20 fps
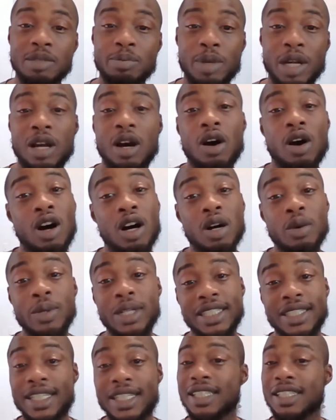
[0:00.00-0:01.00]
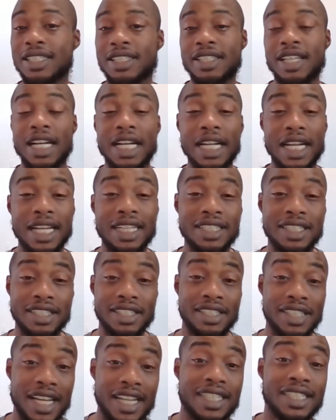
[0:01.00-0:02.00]
but I always check the
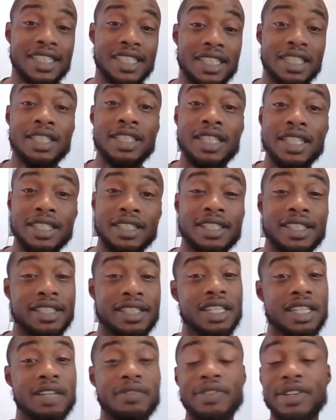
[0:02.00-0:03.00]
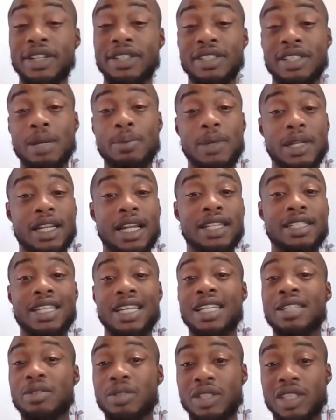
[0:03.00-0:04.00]
sunglasses section just to see if there's something that's
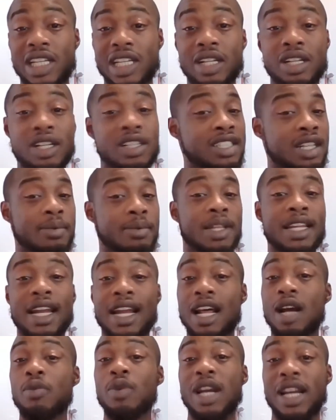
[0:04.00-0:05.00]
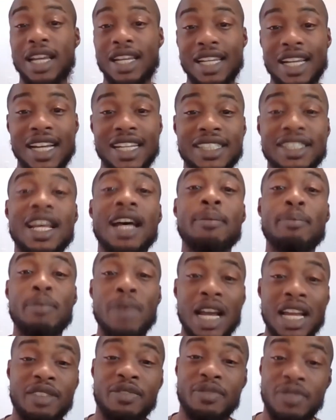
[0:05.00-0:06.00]
interesting or something that I recognize that
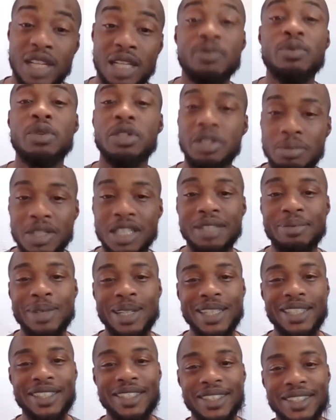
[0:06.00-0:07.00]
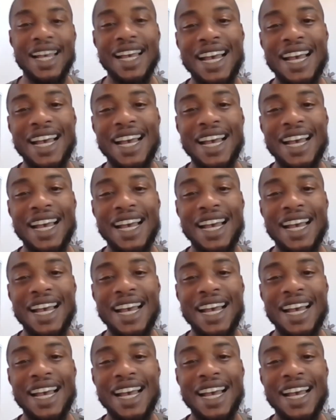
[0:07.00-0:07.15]
might flip for some good money.